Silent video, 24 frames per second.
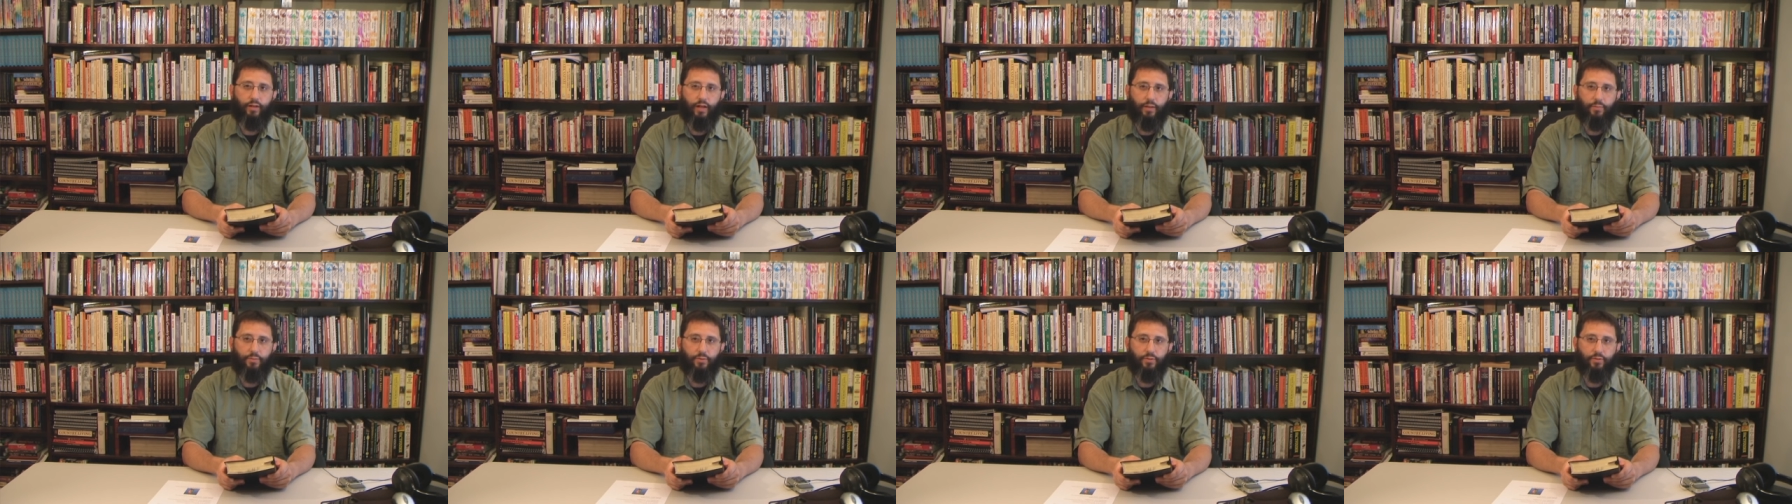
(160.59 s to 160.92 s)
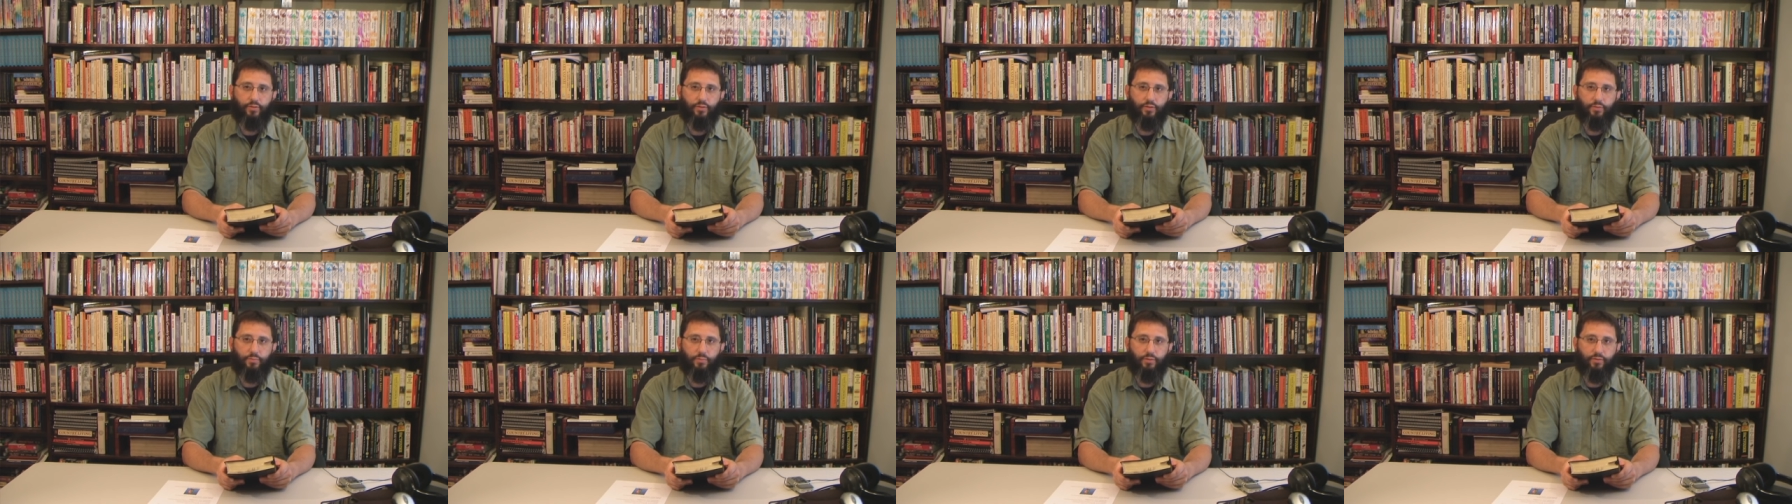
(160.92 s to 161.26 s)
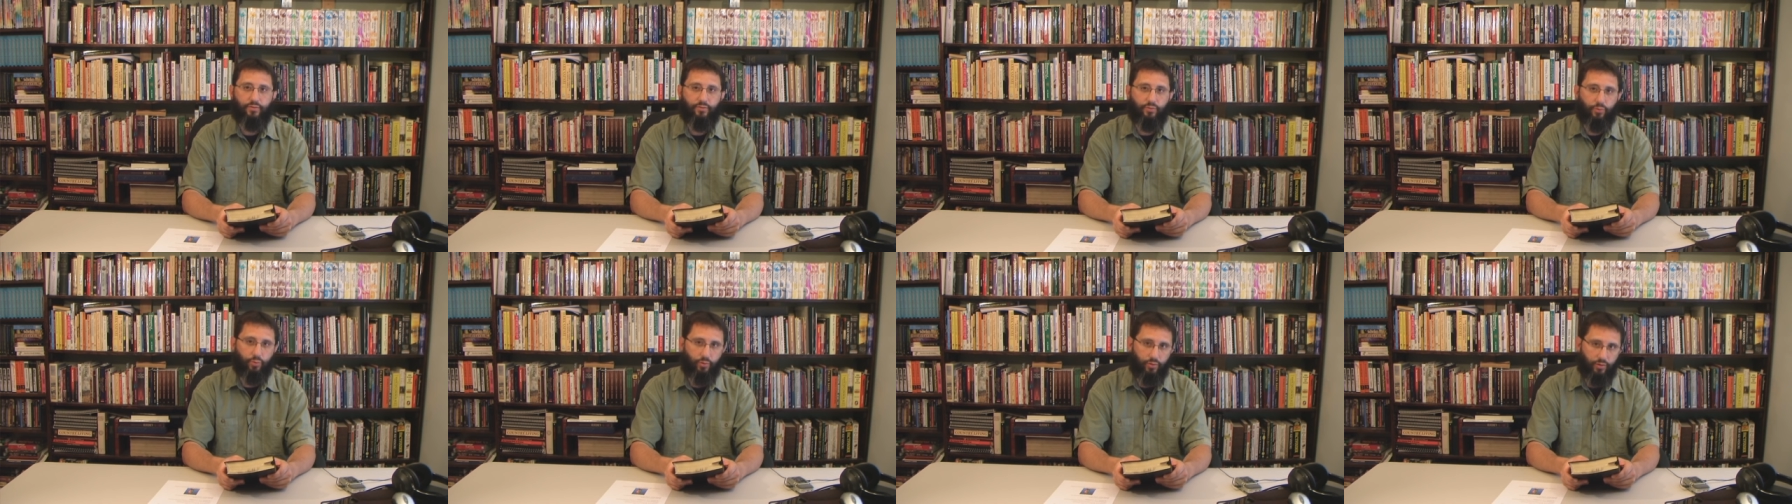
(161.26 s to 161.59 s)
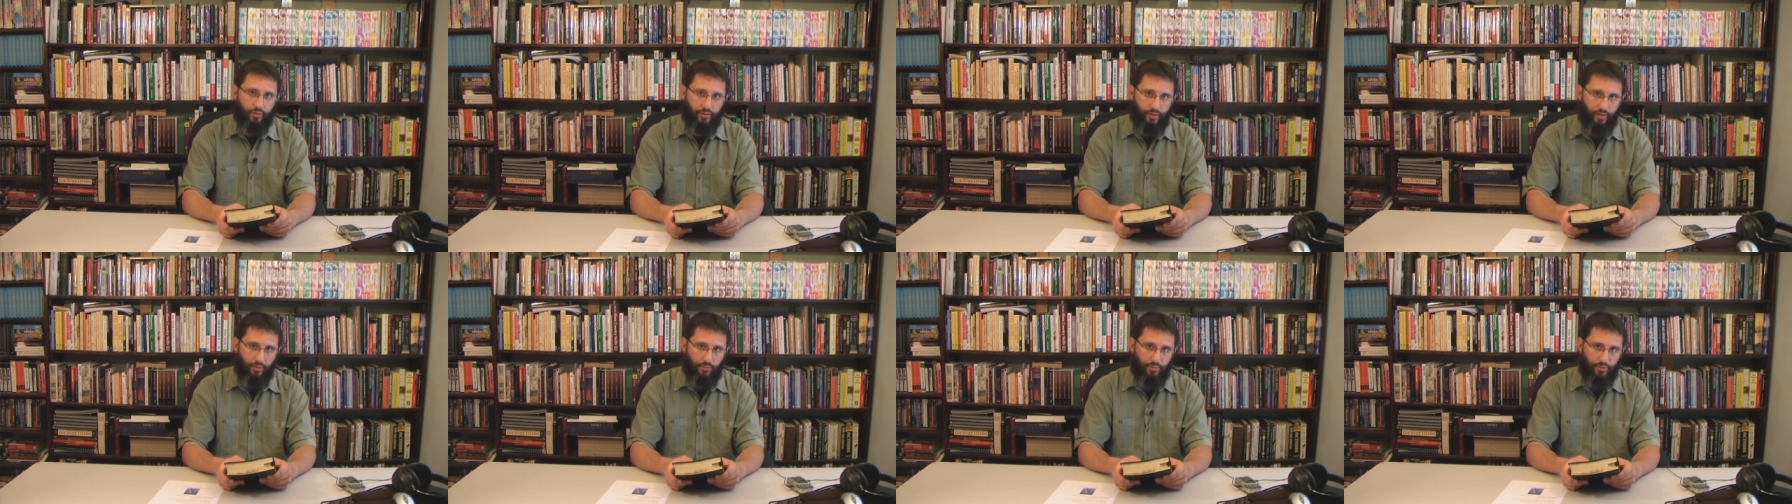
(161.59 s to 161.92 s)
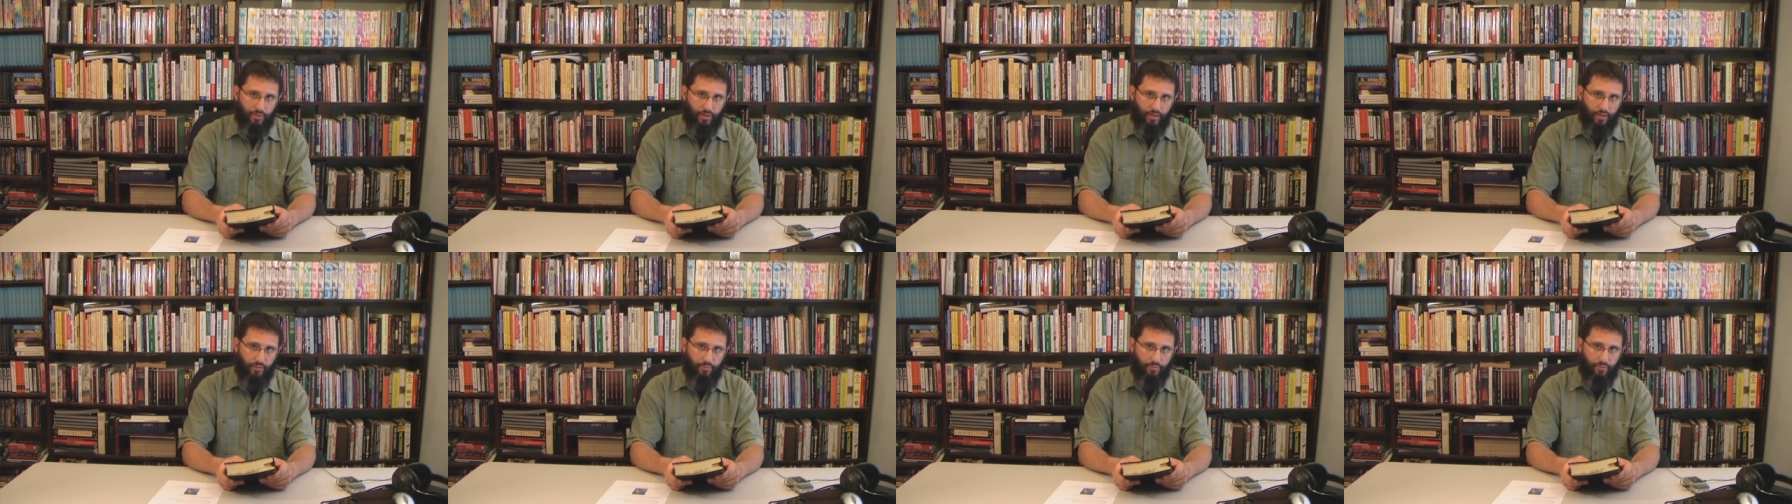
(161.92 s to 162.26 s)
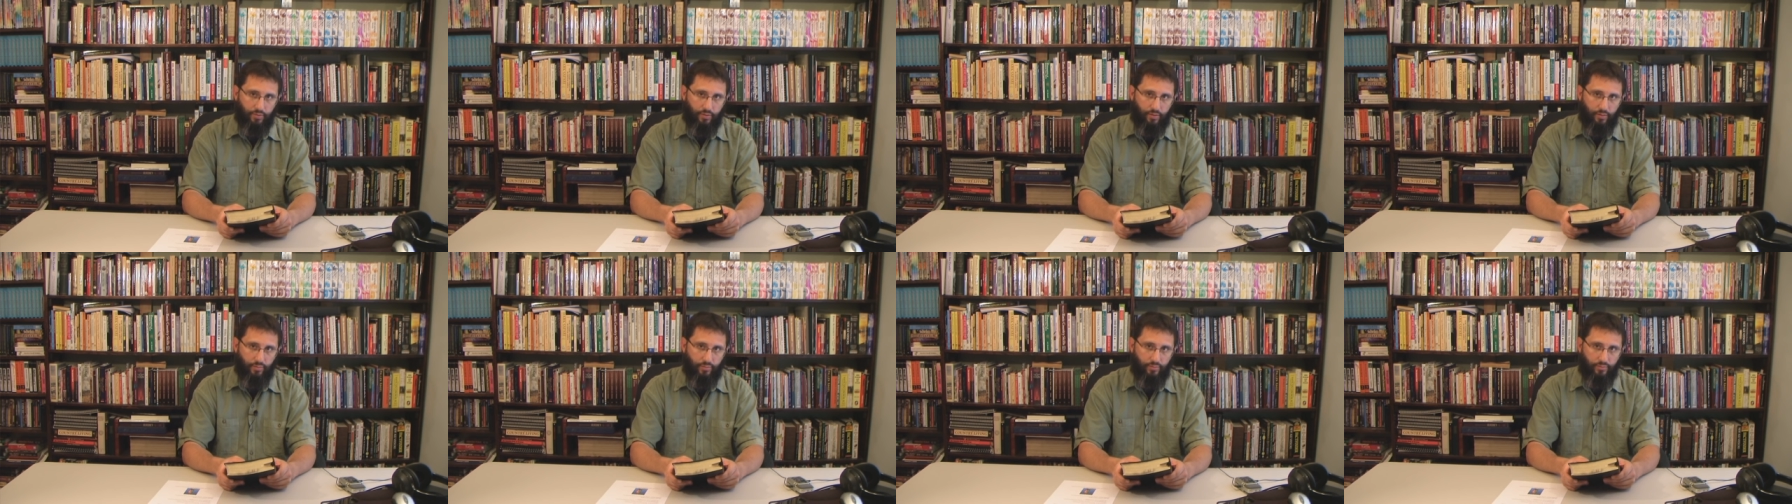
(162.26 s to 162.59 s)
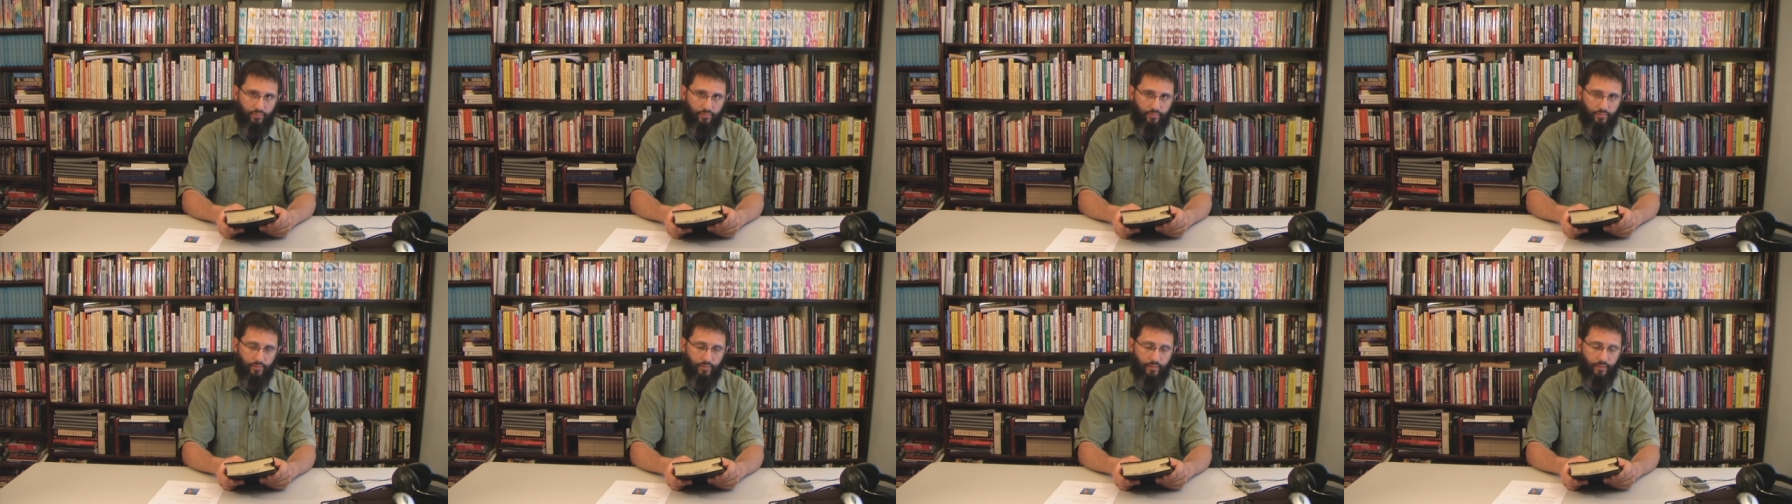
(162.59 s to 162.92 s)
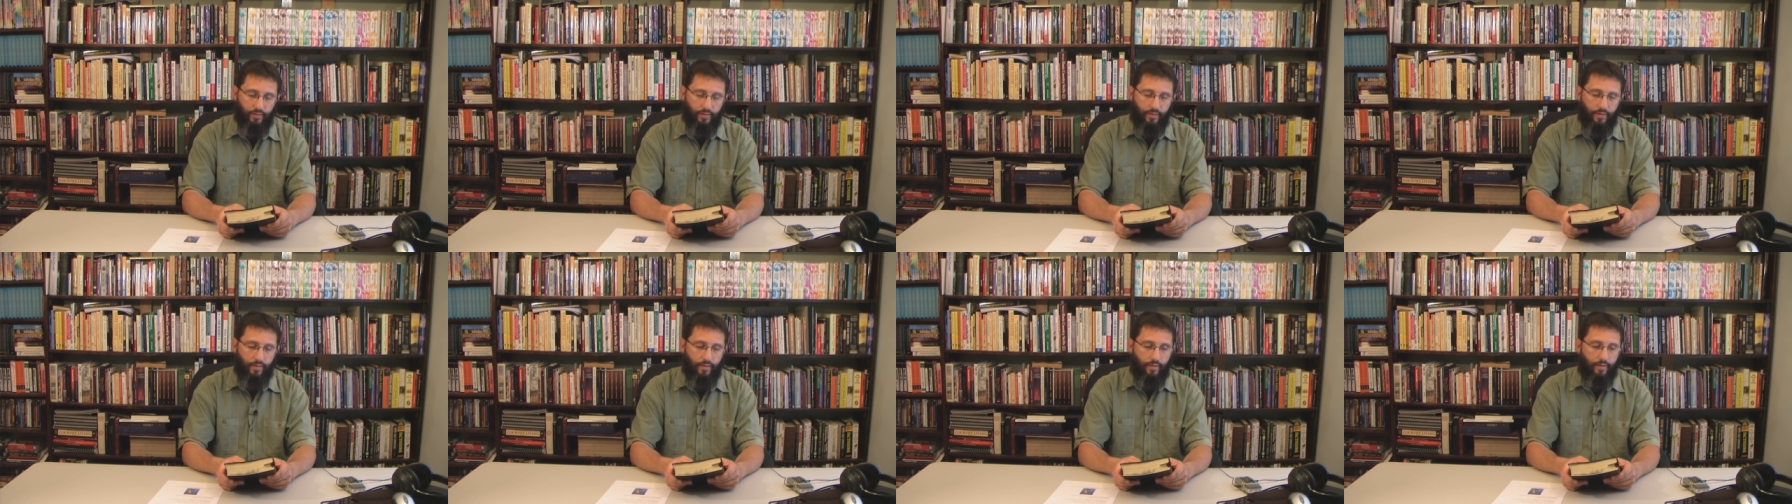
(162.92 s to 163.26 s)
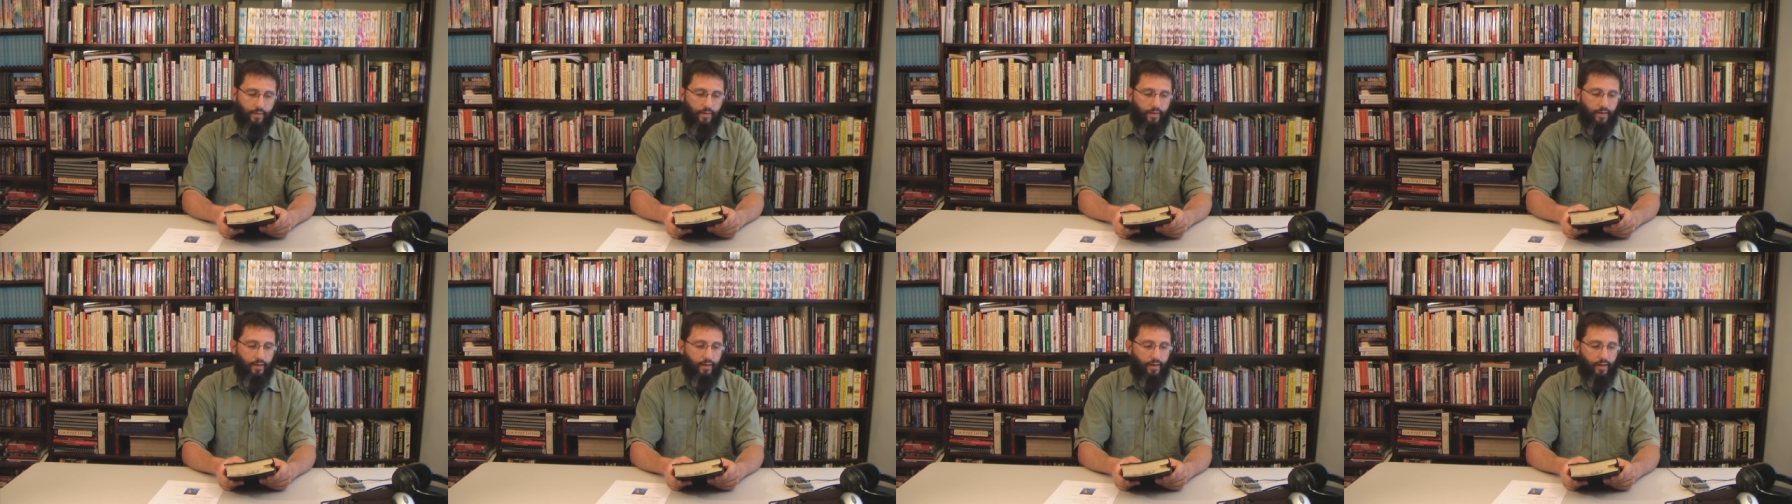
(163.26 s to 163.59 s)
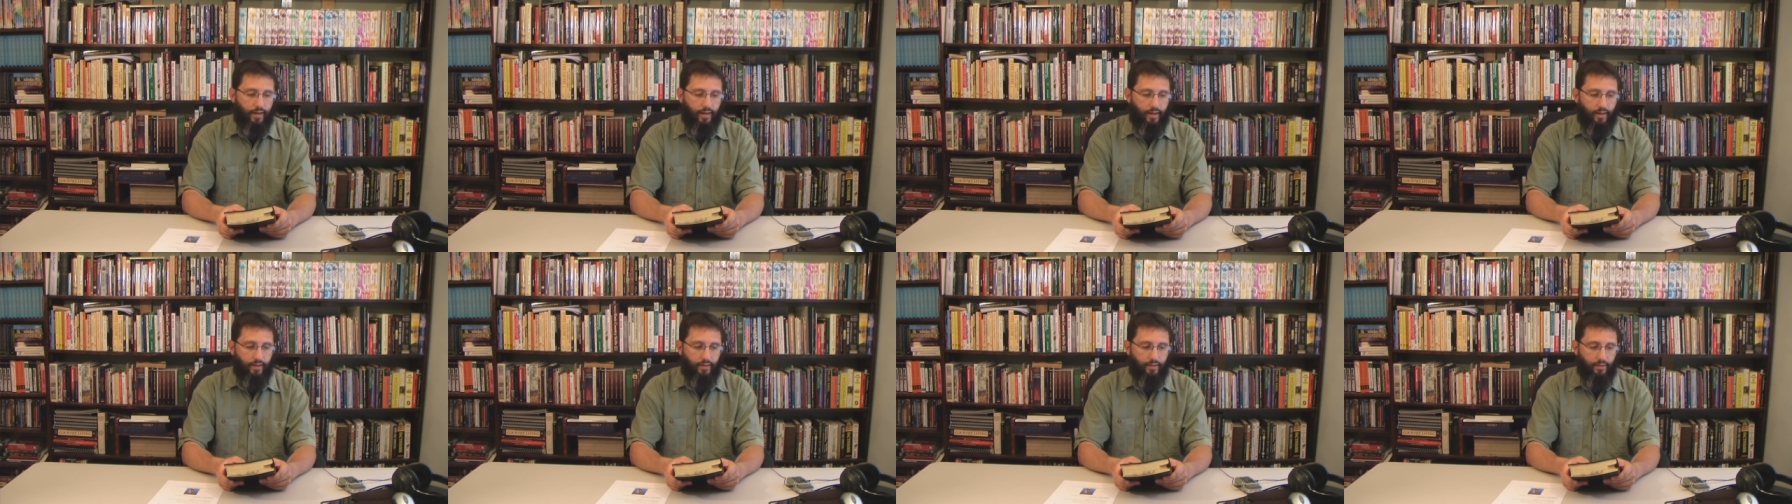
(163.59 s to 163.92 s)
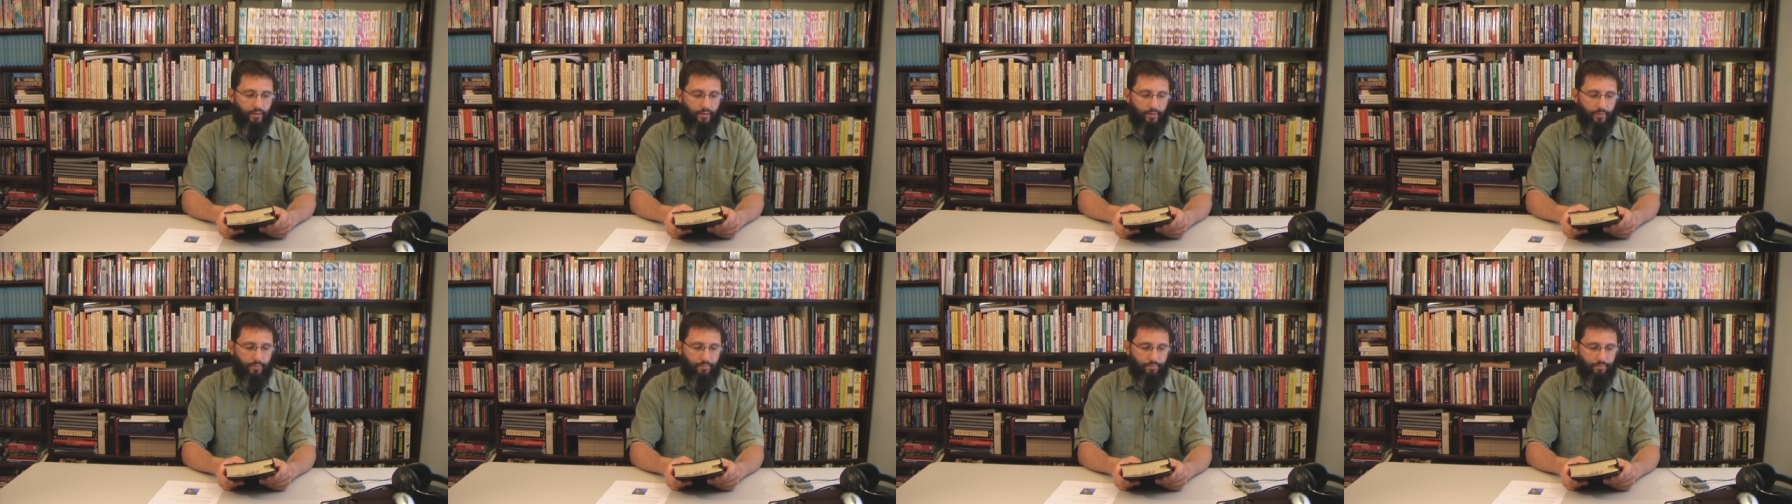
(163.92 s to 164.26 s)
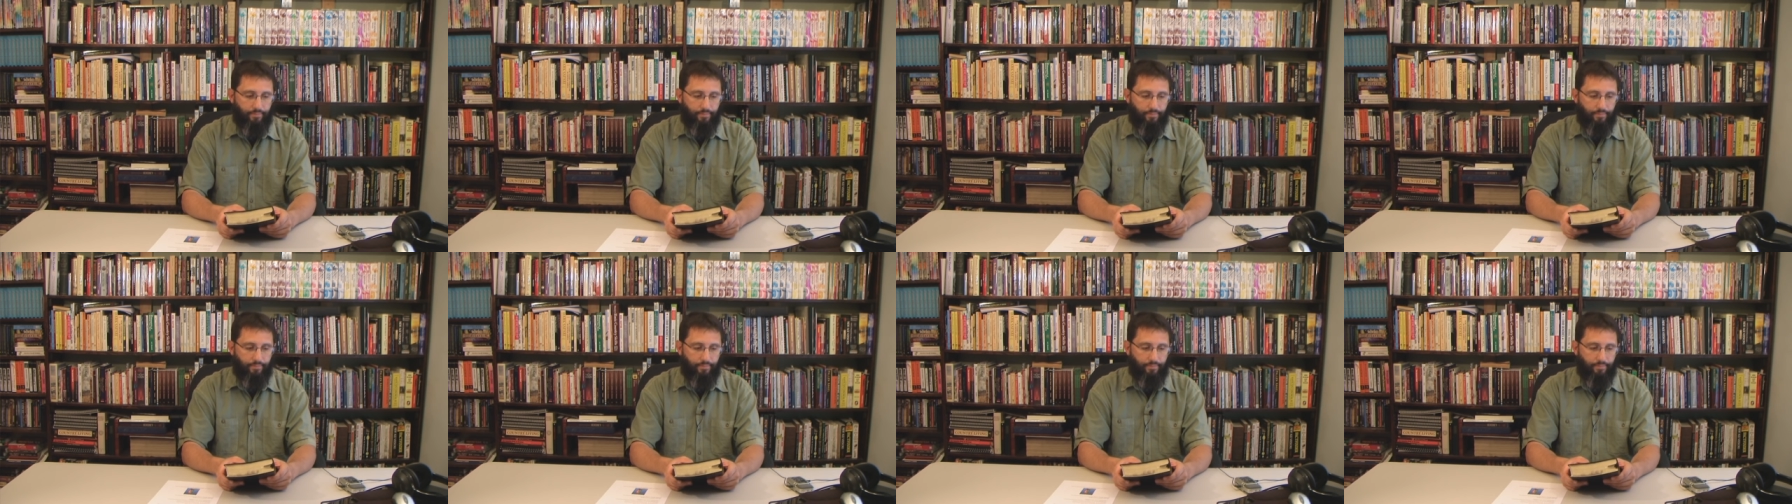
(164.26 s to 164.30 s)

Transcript: rapture is before the time of Jacob's trouble. And